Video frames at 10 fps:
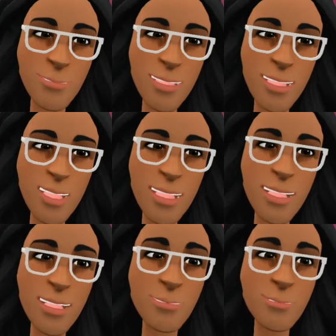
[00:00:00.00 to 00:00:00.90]
rather
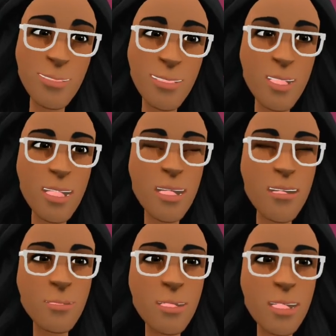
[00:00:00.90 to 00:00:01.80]
than learning
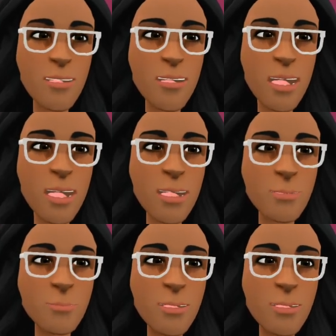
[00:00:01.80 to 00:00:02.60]
from graphics,